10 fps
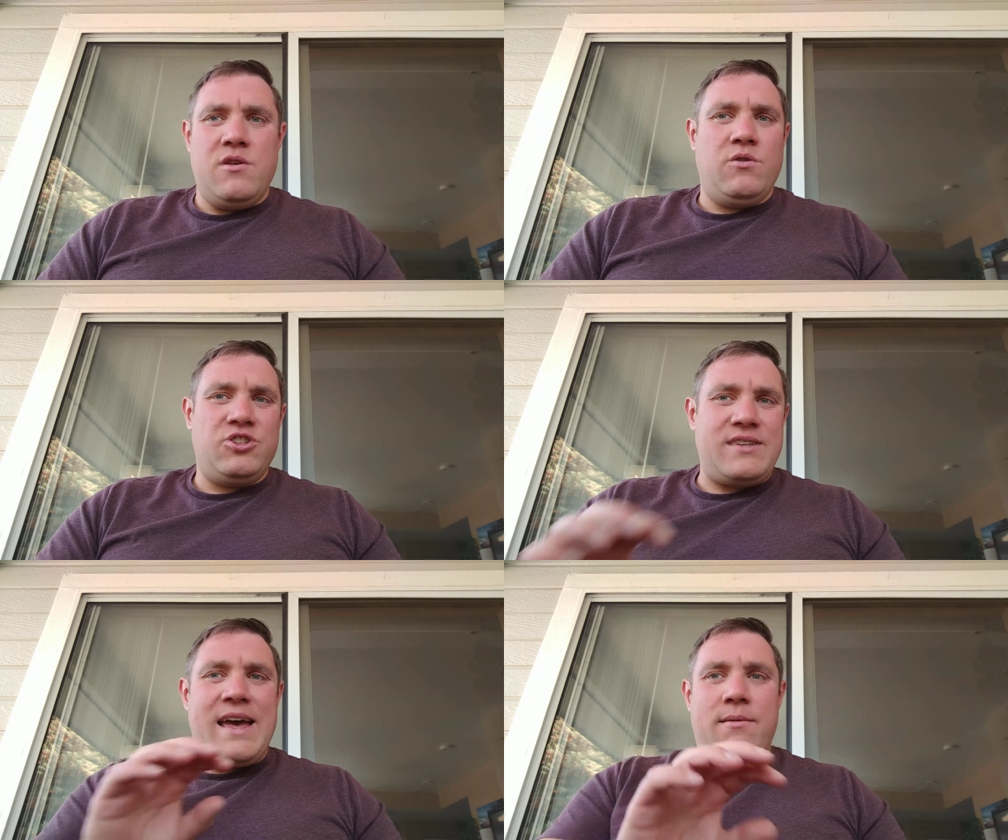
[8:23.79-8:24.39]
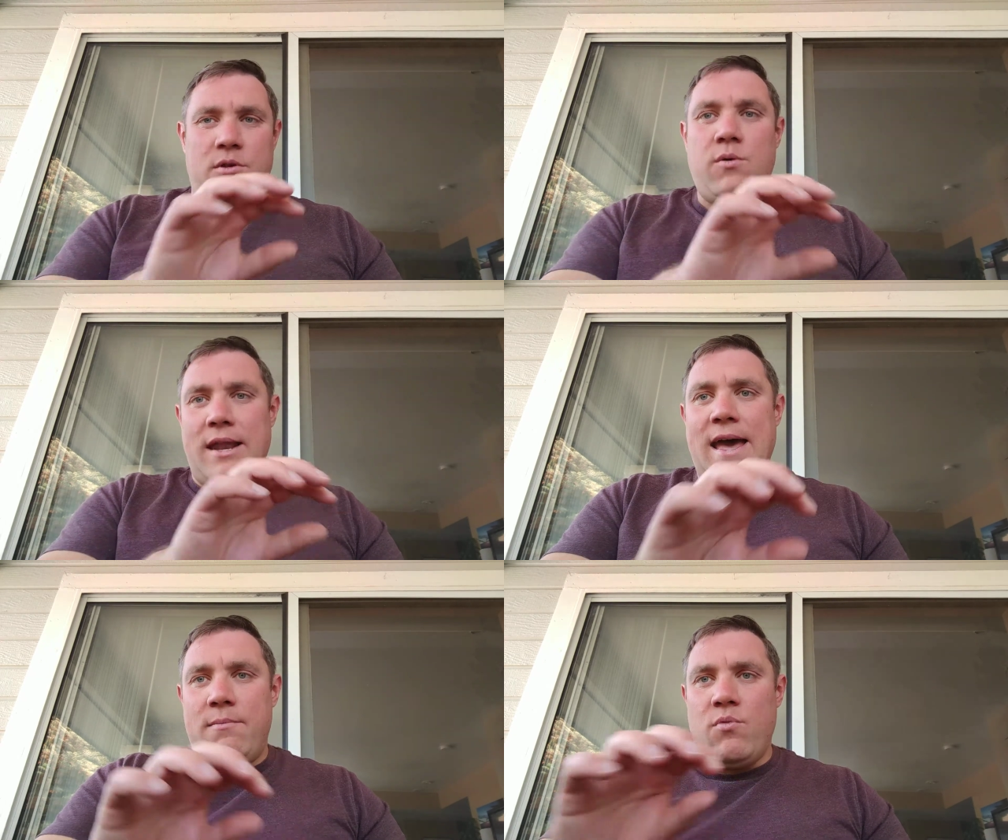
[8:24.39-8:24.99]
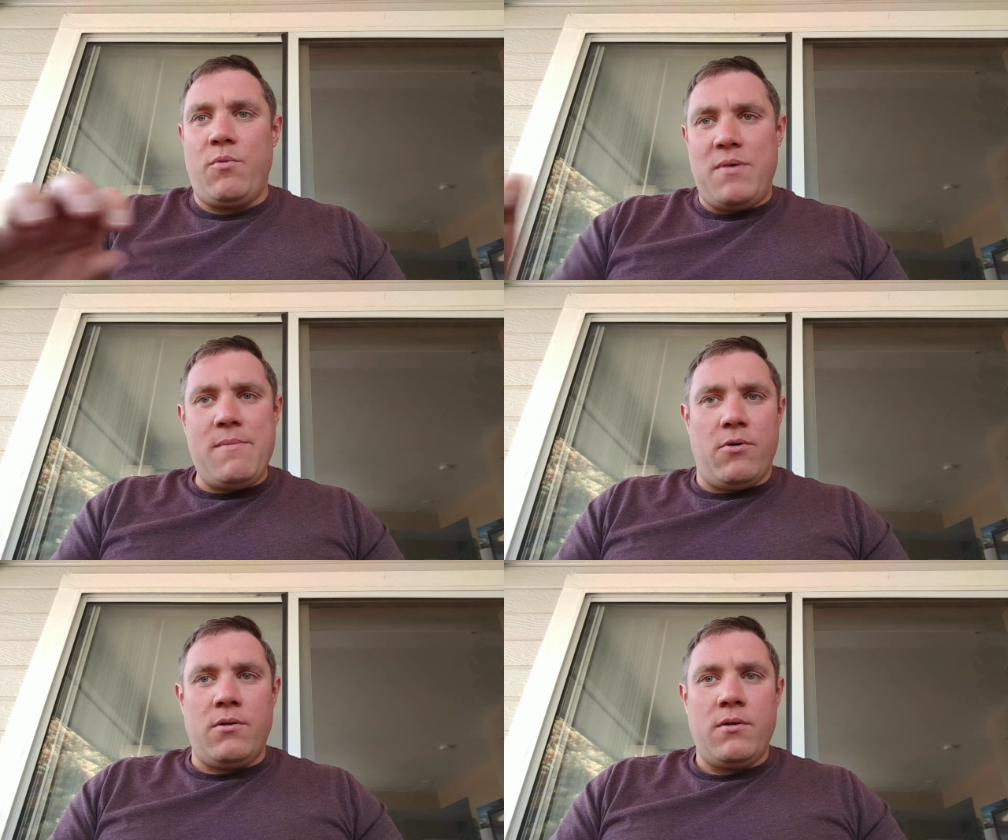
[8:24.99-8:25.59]
You can add more
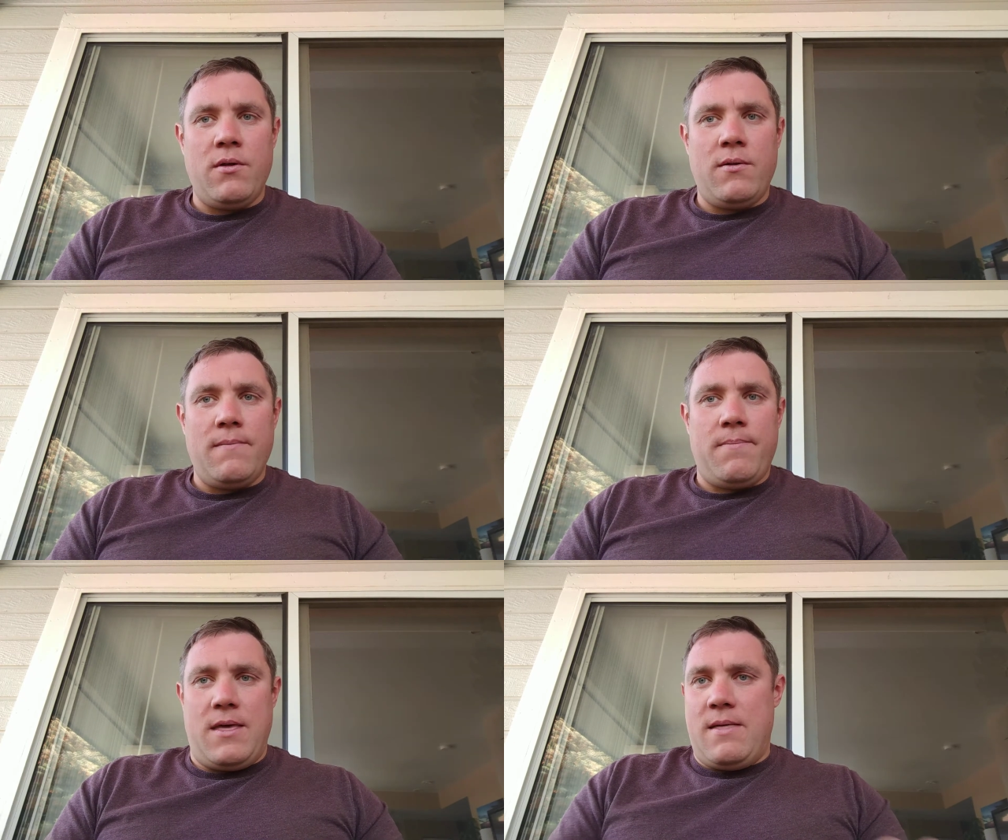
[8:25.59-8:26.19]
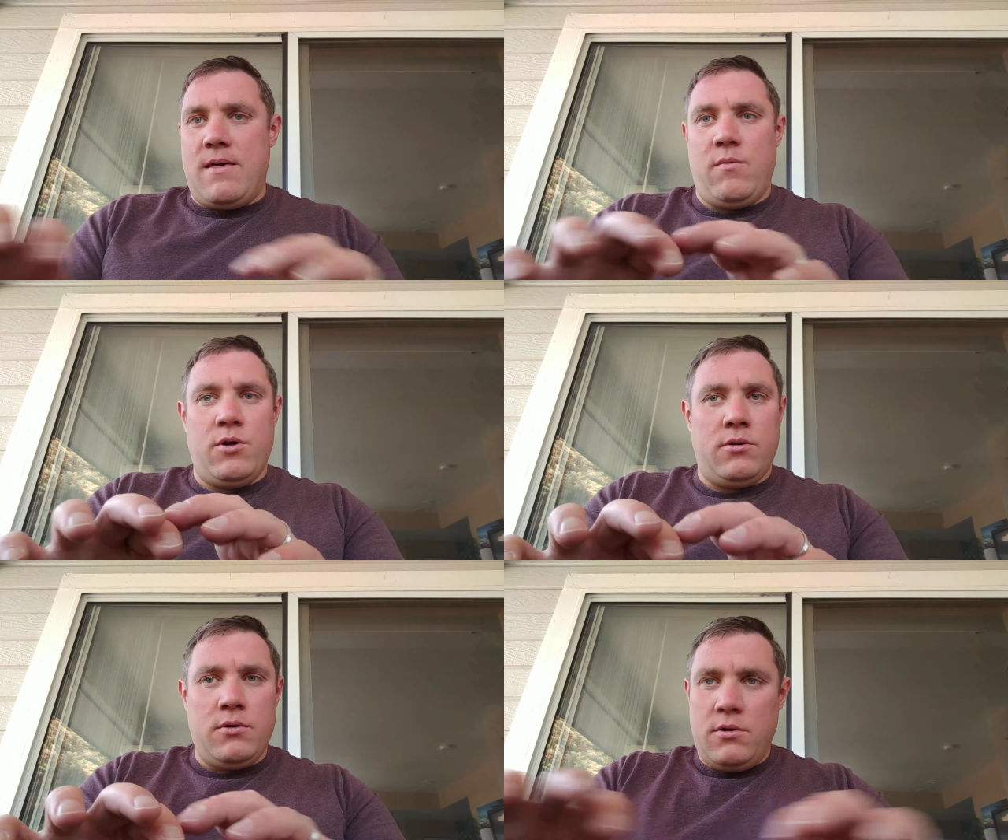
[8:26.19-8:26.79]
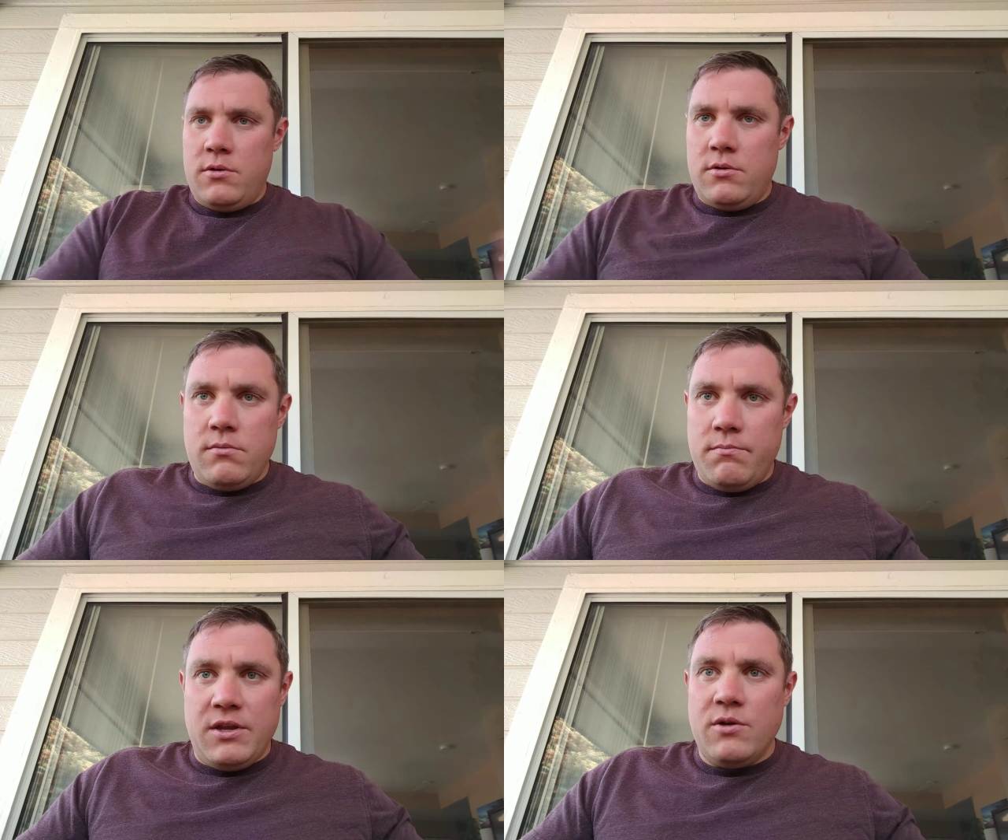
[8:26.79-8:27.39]
people, and they will
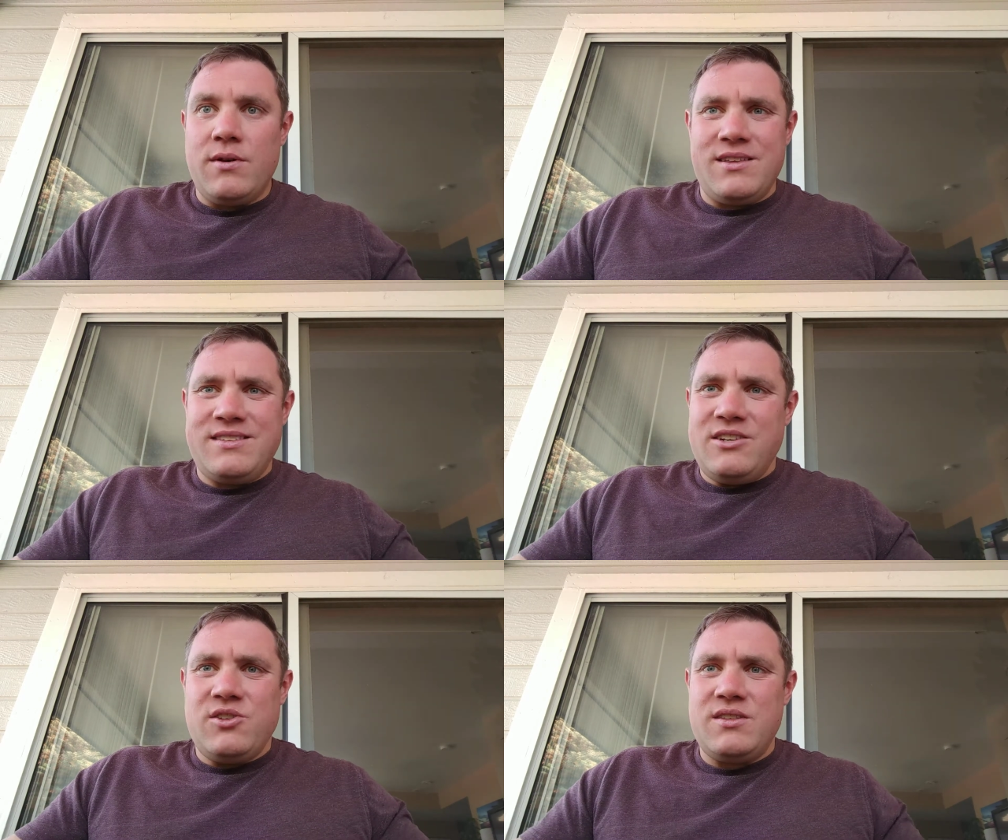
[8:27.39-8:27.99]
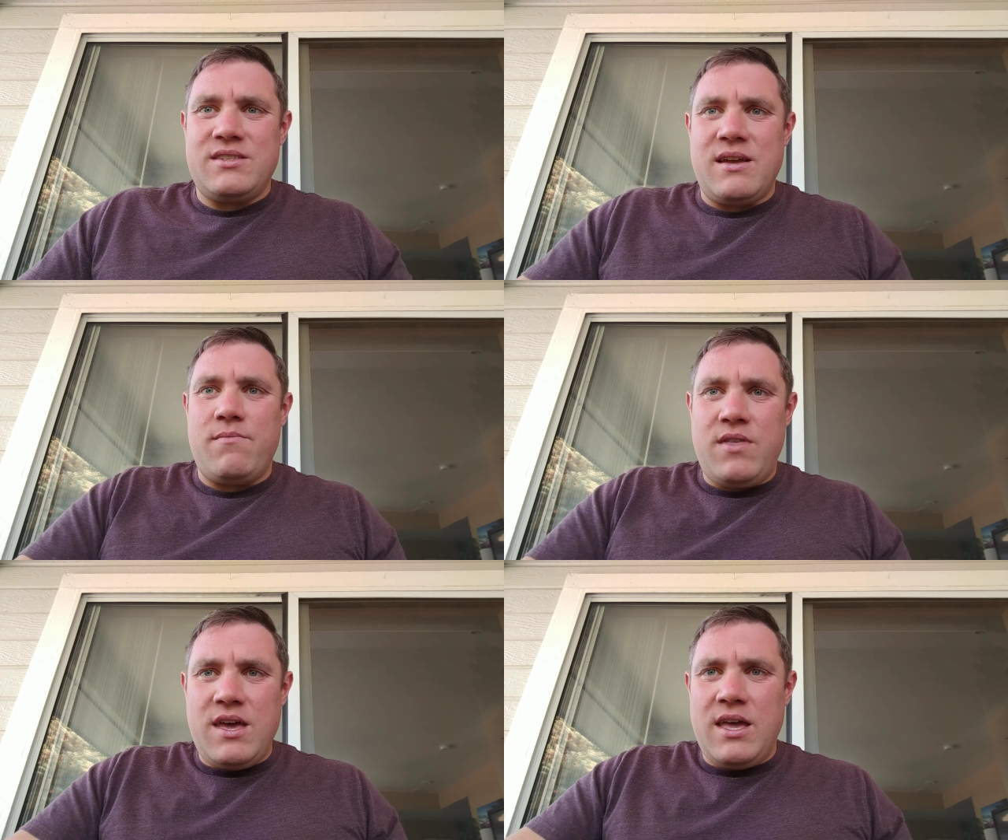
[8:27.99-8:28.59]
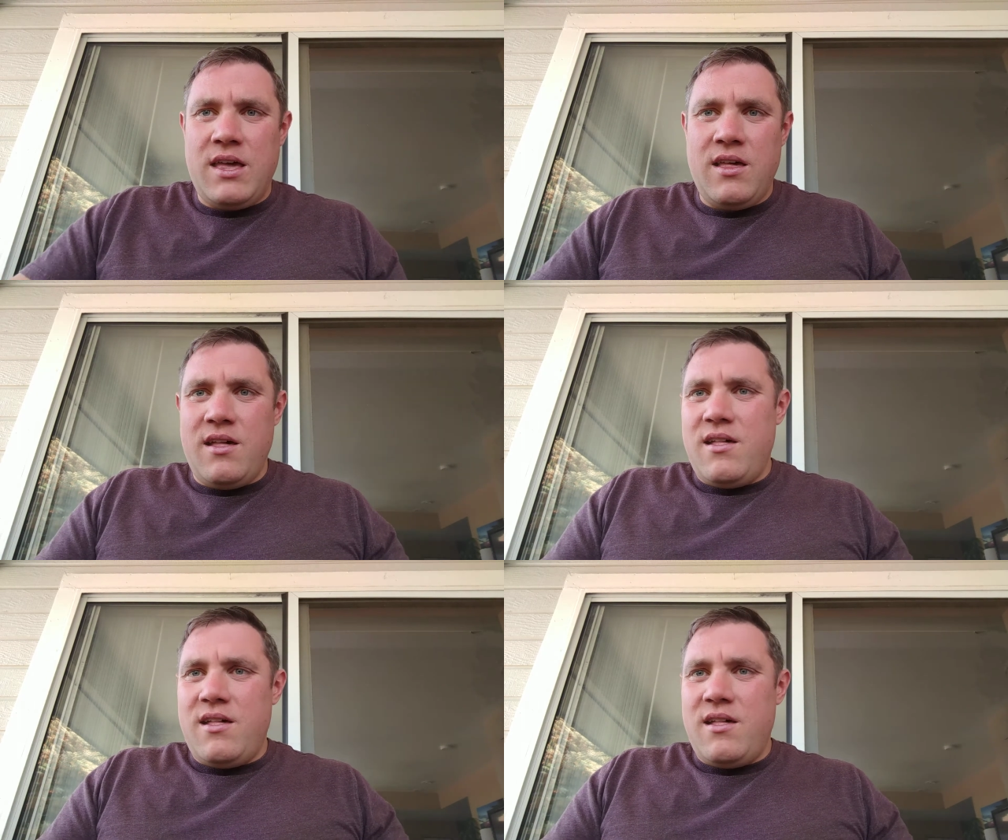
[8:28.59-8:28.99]
be doing essentially the same thing